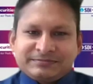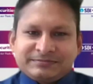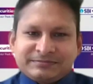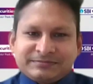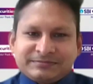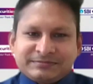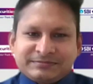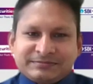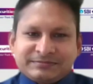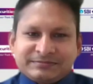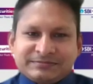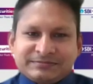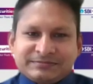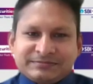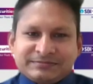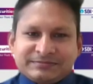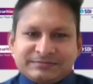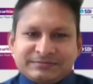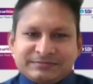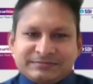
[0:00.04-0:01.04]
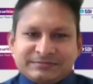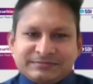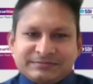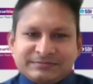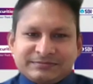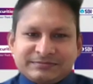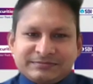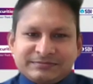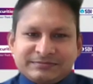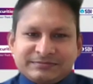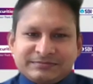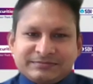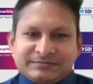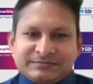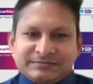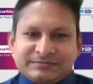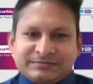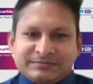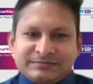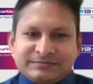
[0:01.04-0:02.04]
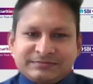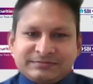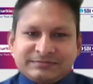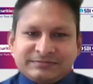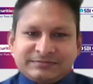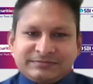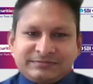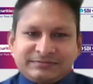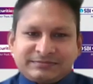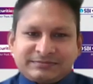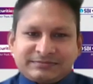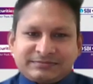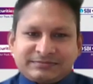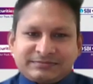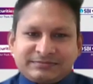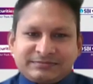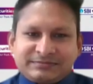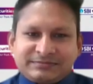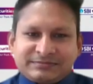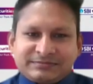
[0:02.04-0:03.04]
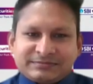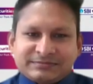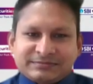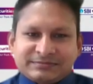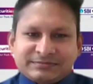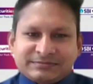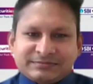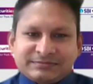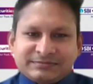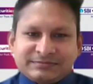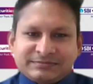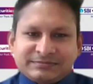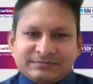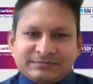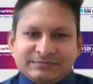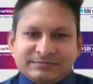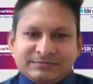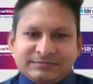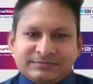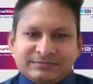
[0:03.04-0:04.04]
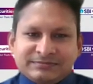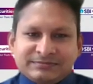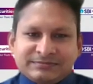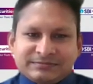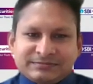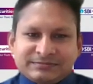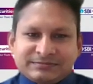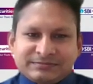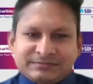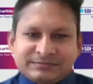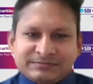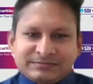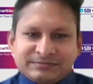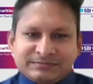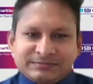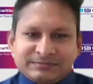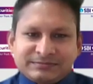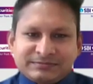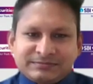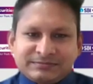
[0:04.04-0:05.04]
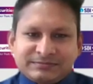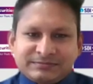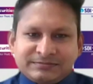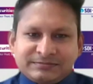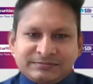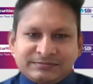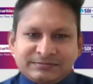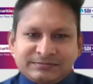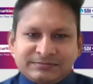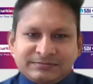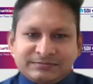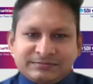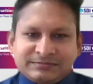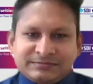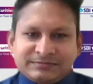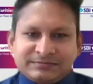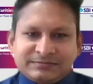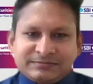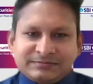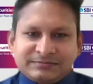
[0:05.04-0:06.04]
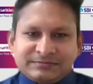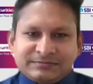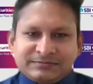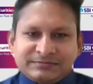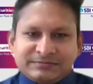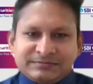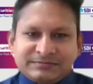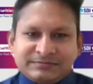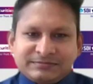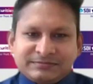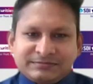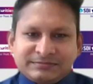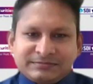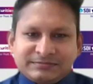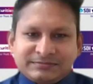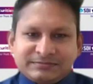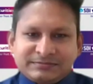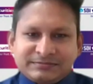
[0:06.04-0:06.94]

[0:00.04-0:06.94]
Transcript: This person isn't speaking.